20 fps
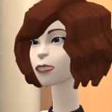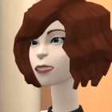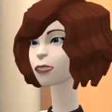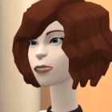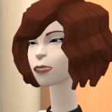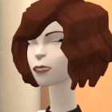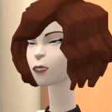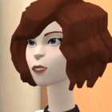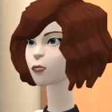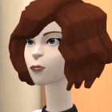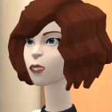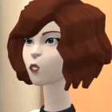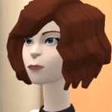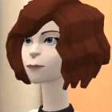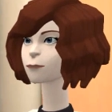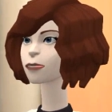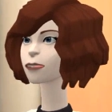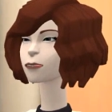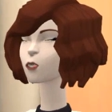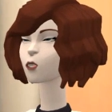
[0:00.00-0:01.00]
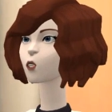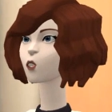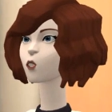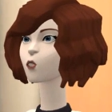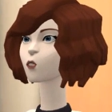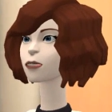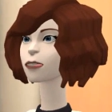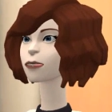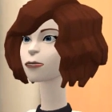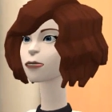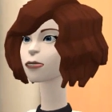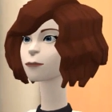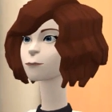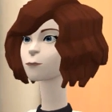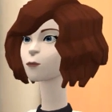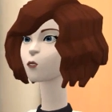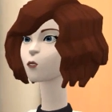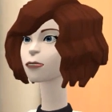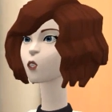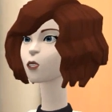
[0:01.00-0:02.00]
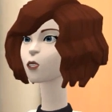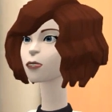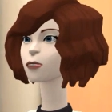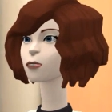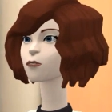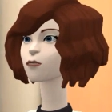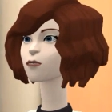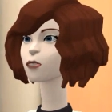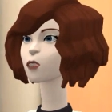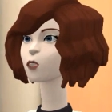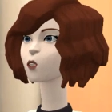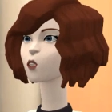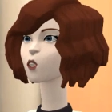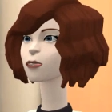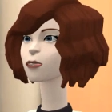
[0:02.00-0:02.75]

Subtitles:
learn how to make your testimony work for you.